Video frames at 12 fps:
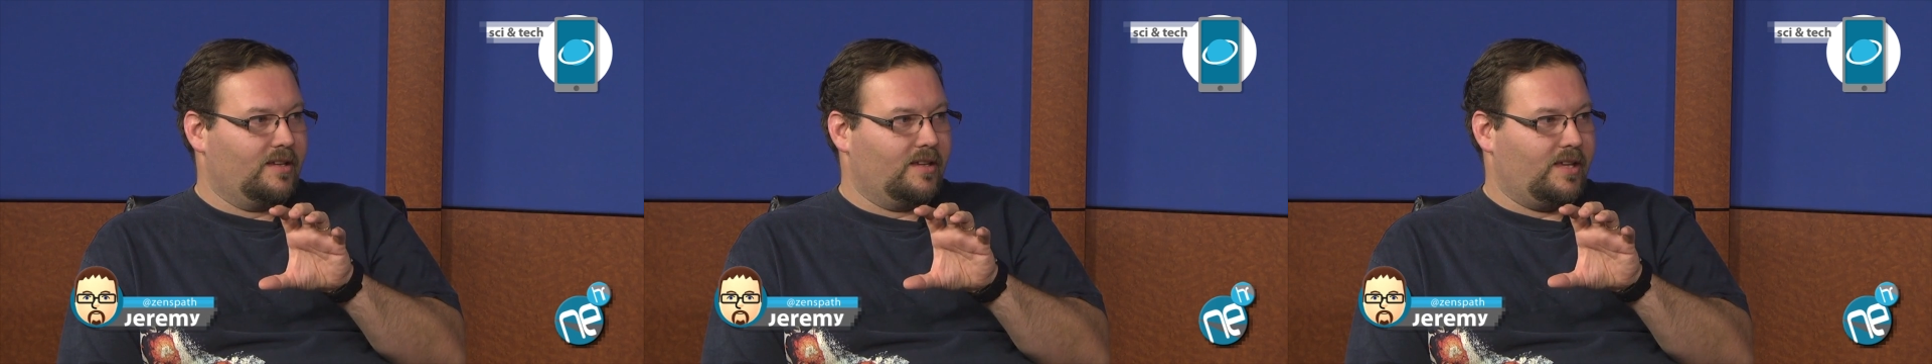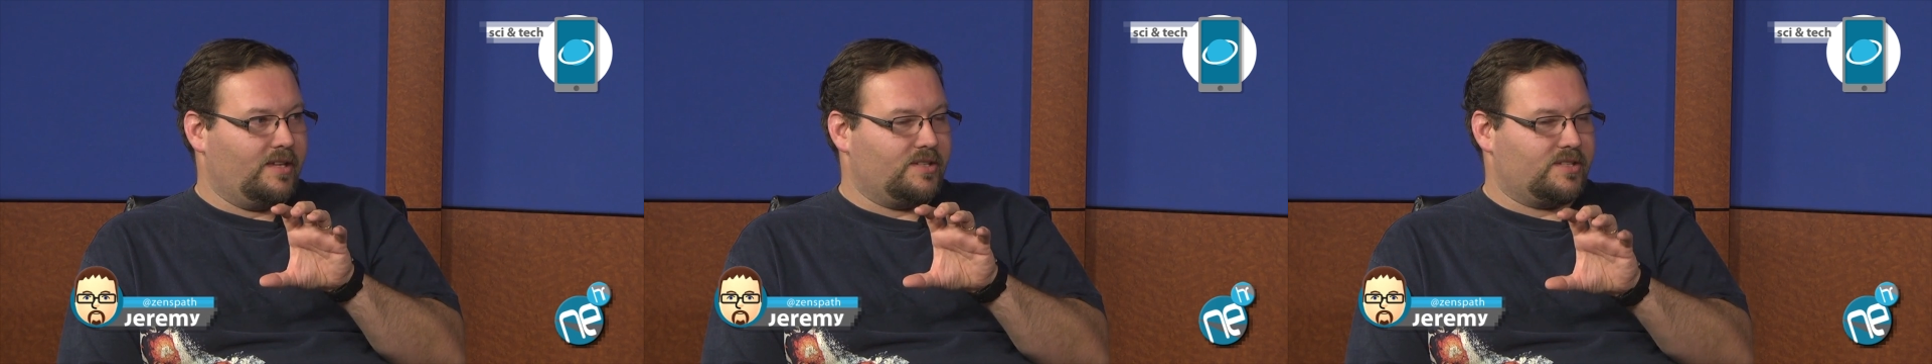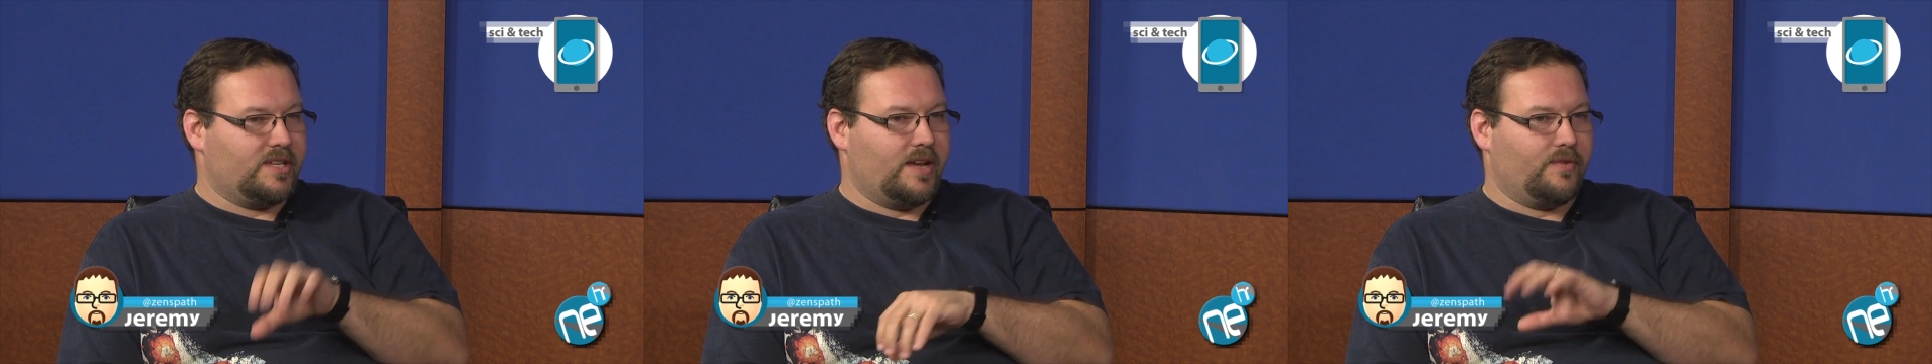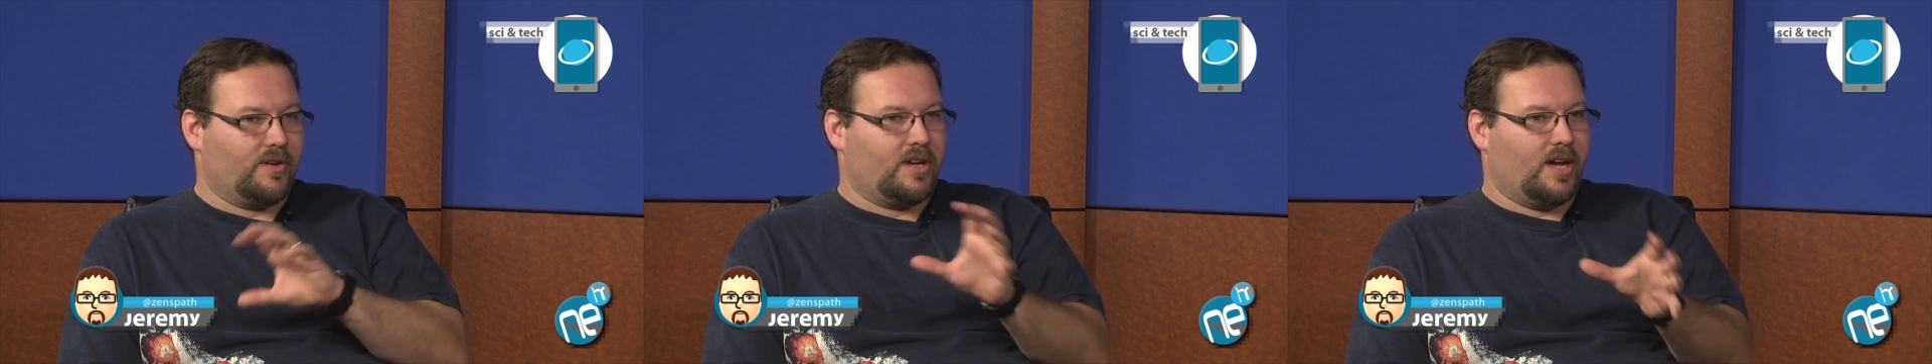It just
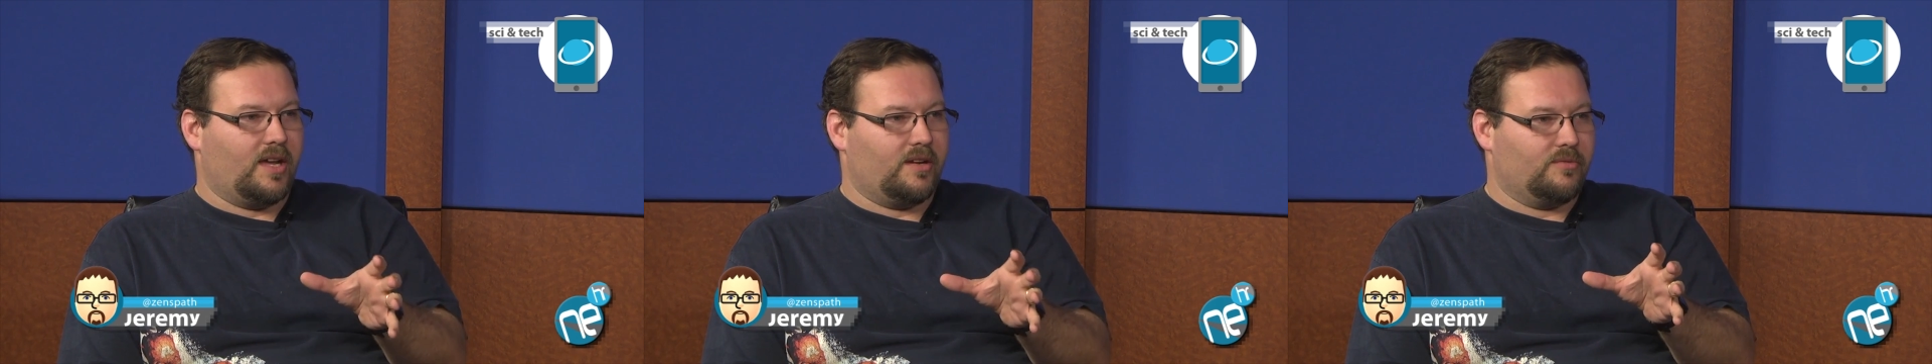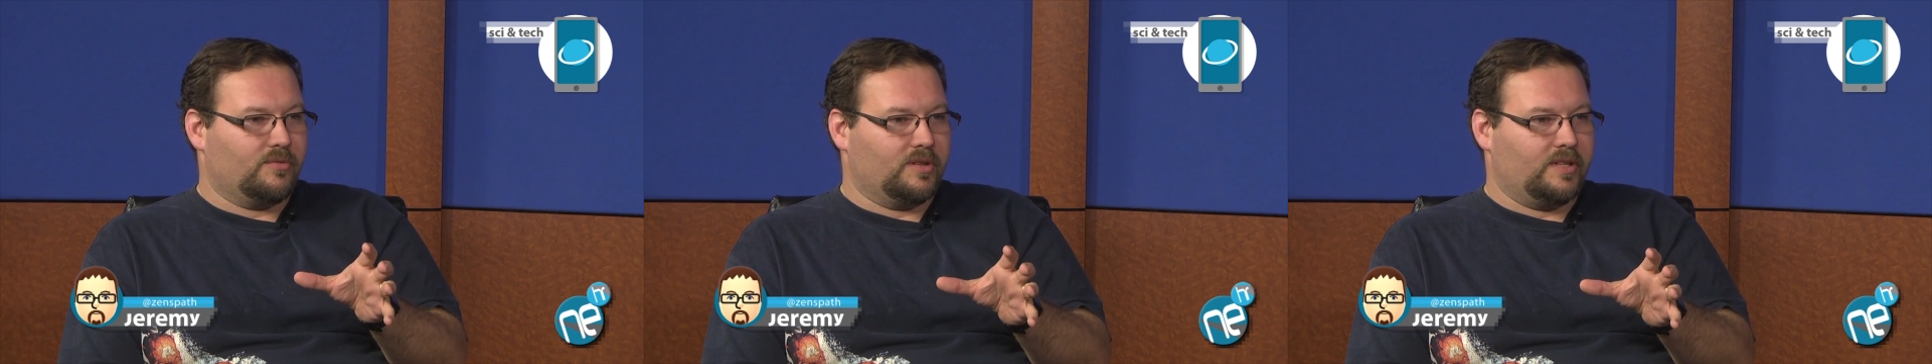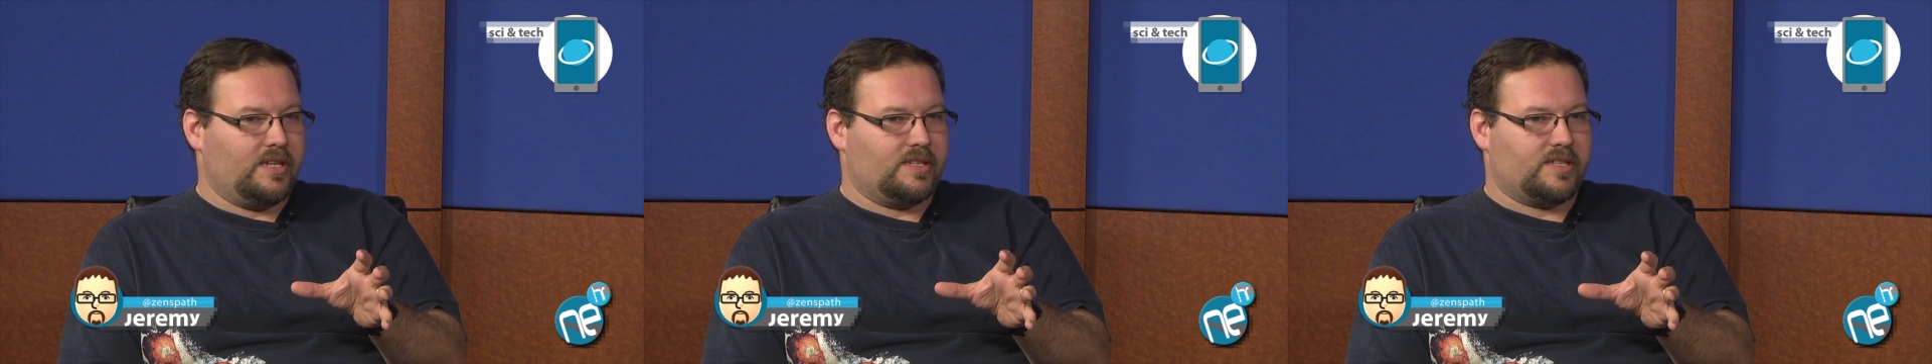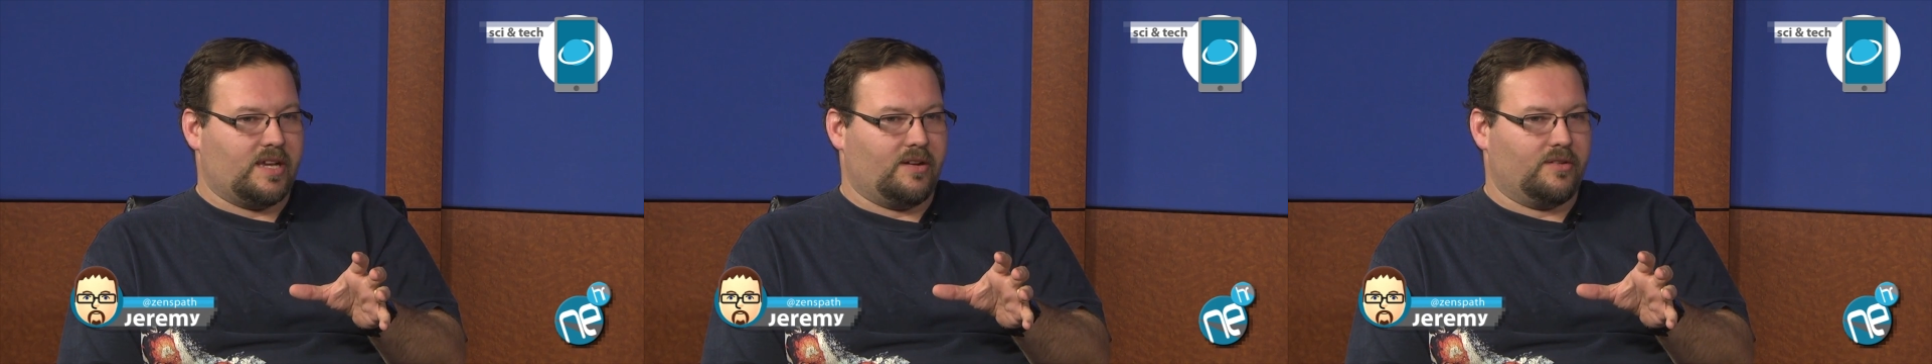never got released
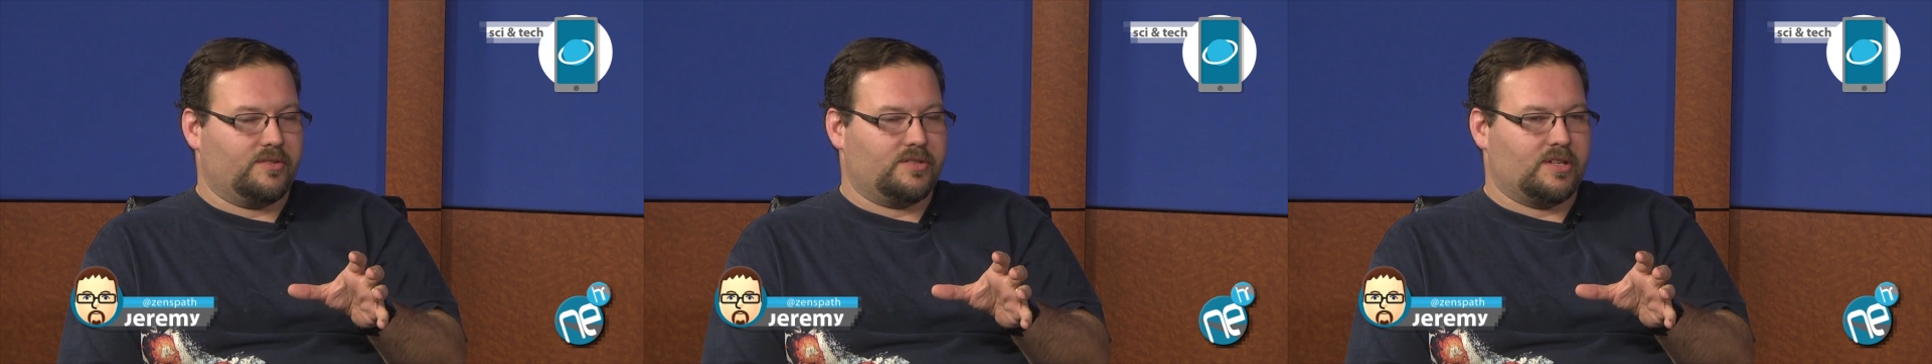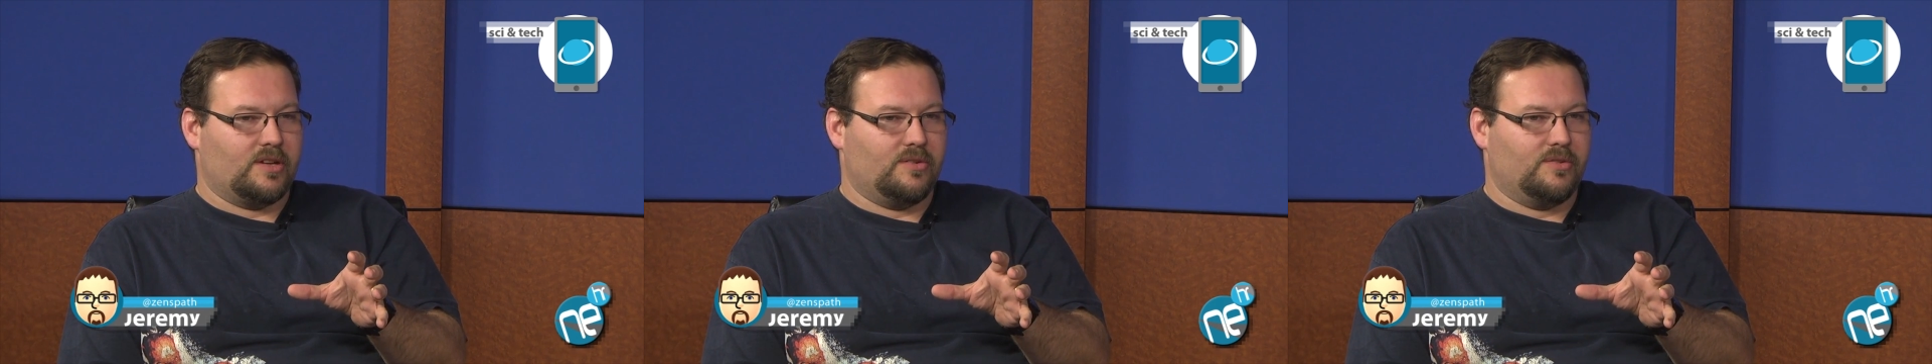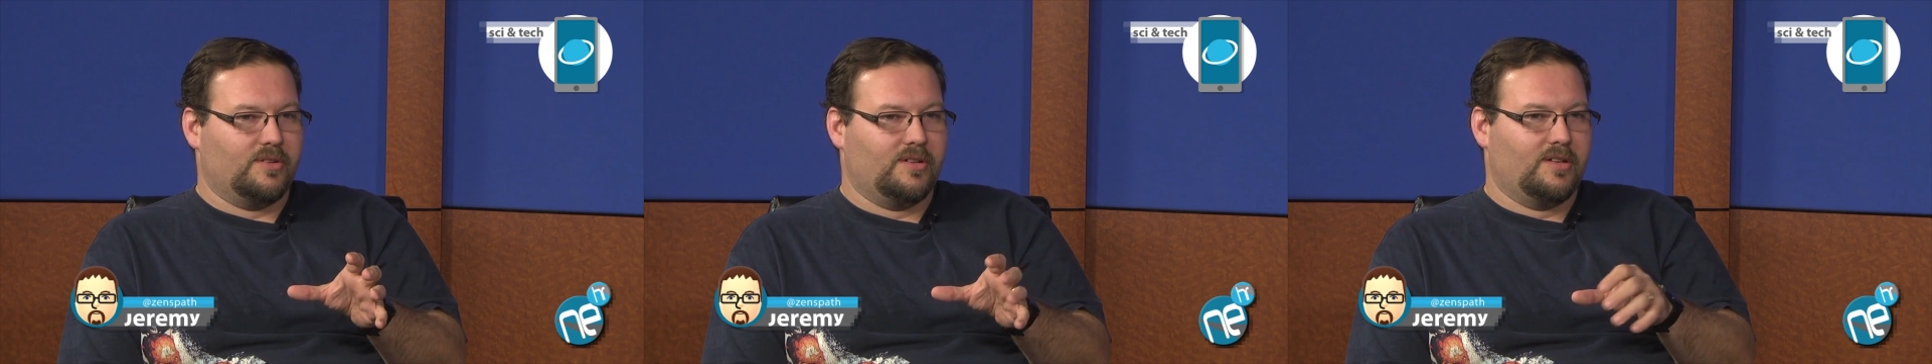out. So,